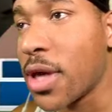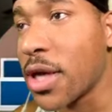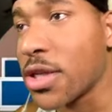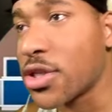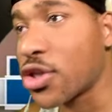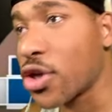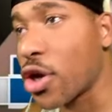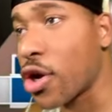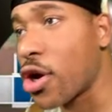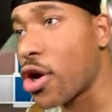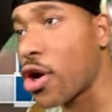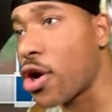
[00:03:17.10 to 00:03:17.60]
Yes,
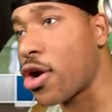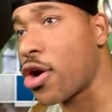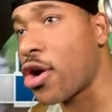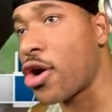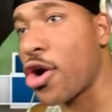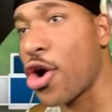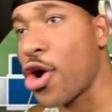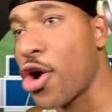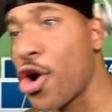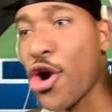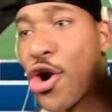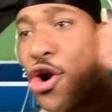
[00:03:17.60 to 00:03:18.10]

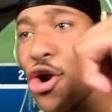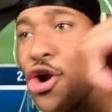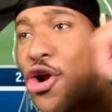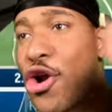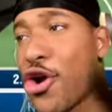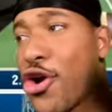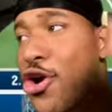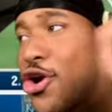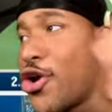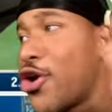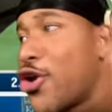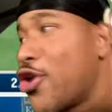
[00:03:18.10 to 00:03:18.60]

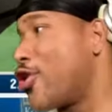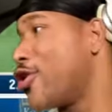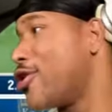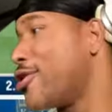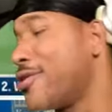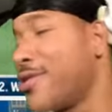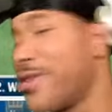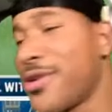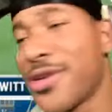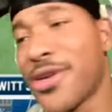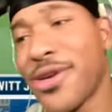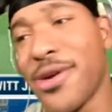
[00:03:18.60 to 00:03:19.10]
sir.
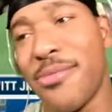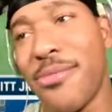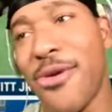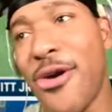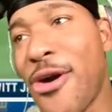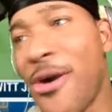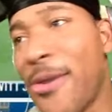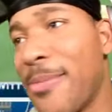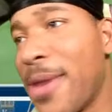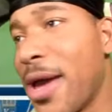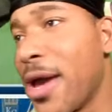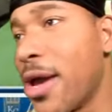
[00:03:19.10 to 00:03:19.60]
Come
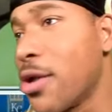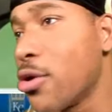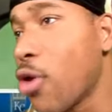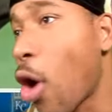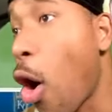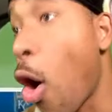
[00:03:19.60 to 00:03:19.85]
on, man.